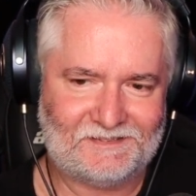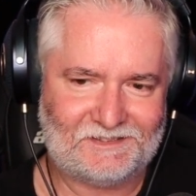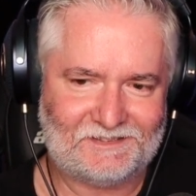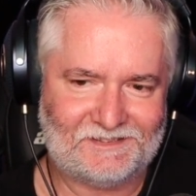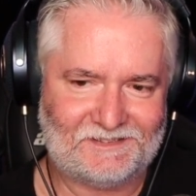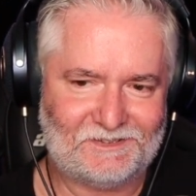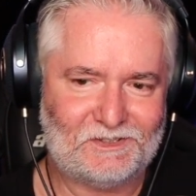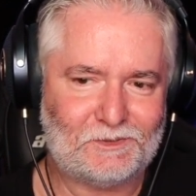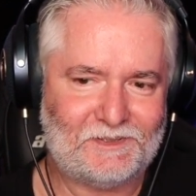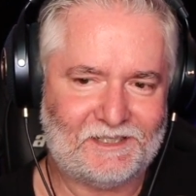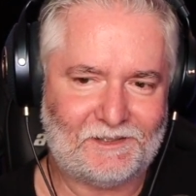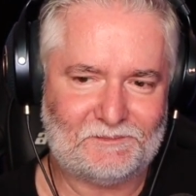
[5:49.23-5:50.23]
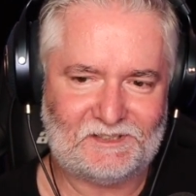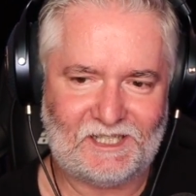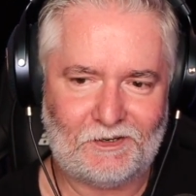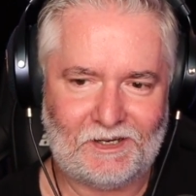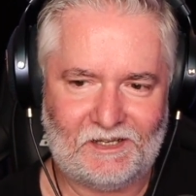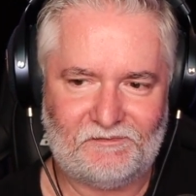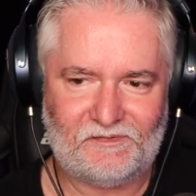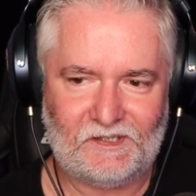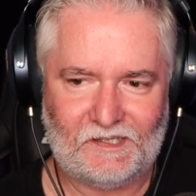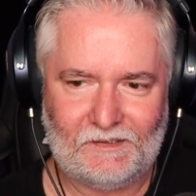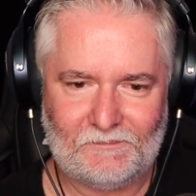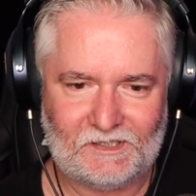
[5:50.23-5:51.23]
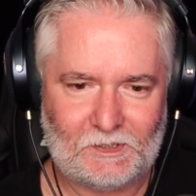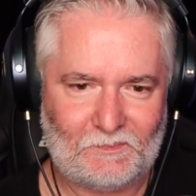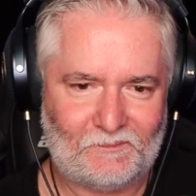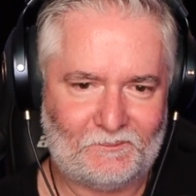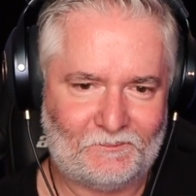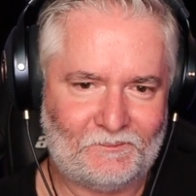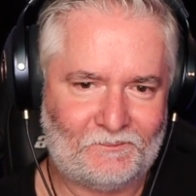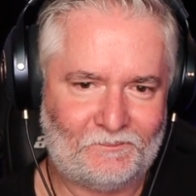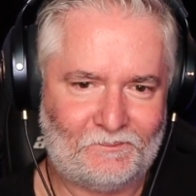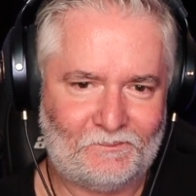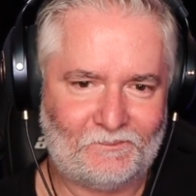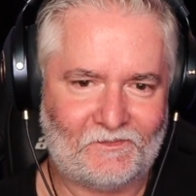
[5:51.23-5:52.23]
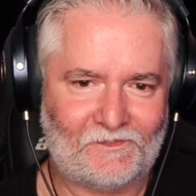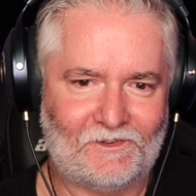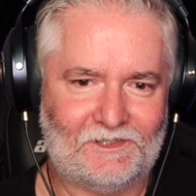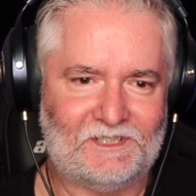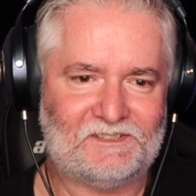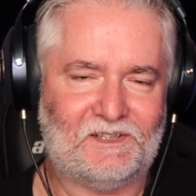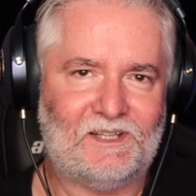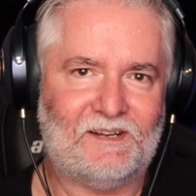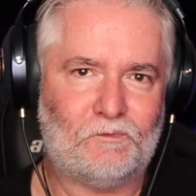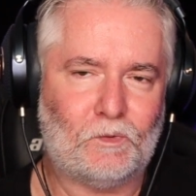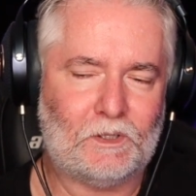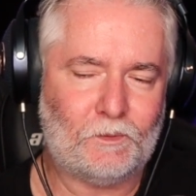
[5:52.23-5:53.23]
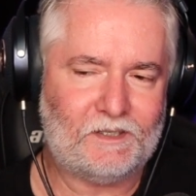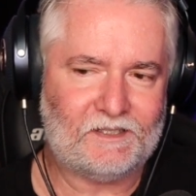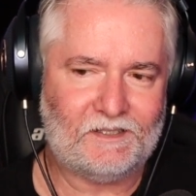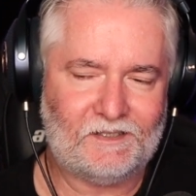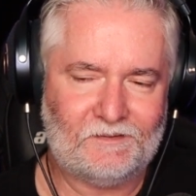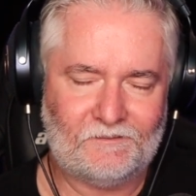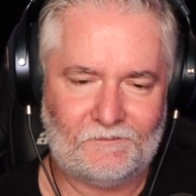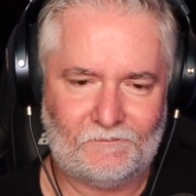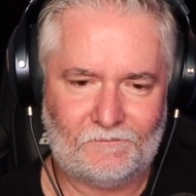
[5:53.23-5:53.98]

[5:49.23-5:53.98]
Soon it'll be terror and fear, but let's laugh while we can.